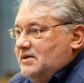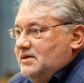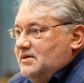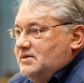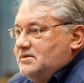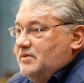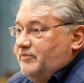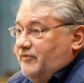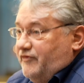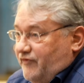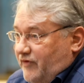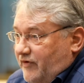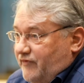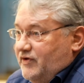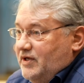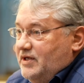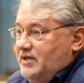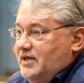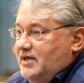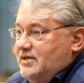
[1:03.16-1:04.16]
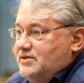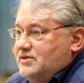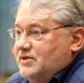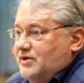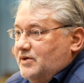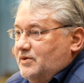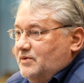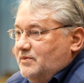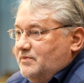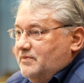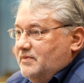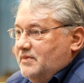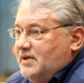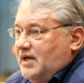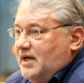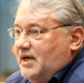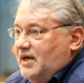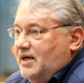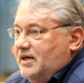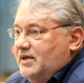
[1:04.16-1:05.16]
Some 15 years ago,
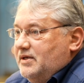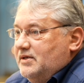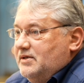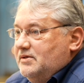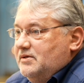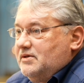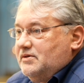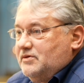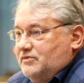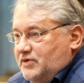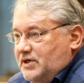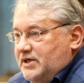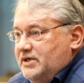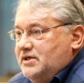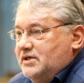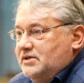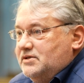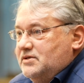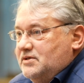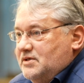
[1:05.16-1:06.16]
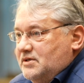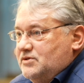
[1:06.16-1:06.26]
I created